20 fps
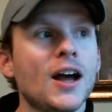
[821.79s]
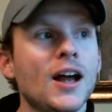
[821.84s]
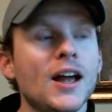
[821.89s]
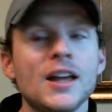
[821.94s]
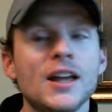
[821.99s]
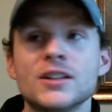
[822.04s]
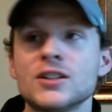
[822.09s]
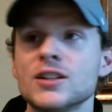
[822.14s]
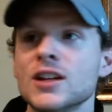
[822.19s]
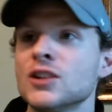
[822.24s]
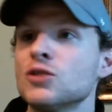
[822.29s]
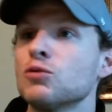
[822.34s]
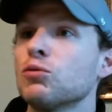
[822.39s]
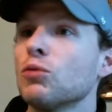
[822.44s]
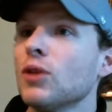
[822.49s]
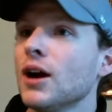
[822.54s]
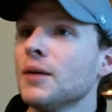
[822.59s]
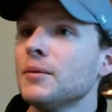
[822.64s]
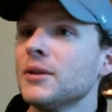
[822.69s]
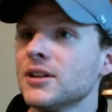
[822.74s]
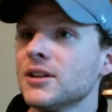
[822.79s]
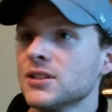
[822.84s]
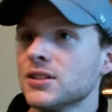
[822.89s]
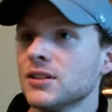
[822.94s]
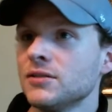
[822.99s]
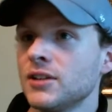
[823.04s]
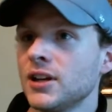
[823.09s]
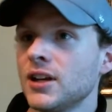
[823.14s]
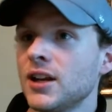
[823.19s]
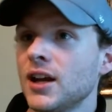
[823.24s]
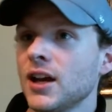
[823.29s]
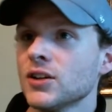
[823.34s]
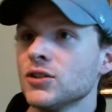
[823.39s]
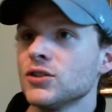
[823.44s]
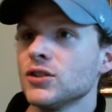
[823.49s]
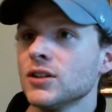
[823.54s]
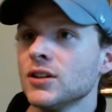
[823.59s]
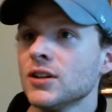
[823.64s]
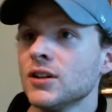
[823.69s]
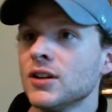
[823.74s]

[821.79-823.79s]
it's robbing us of connection.